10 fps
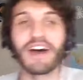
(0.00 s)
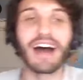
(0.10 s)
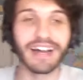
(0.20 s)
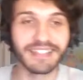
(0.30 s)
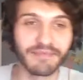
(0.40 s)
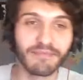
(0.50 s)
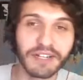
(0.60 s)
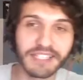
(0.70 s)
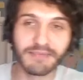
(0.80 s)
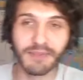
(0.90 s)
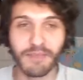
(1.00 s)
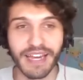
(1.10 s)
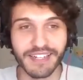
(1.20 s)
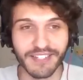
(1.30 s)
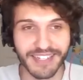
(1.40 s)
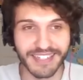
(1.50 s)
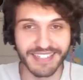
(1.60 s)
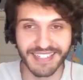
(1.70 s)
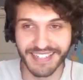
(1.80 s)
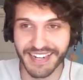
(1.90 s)
thoughts, multiple pages
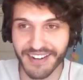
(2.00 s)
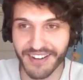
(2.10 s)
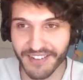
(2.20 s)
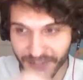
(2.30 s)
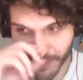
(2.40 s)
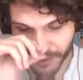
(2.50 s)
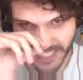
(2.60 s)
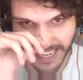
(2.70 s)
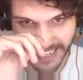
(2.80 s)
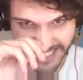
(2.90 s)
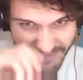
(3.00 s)
in our Google Doc.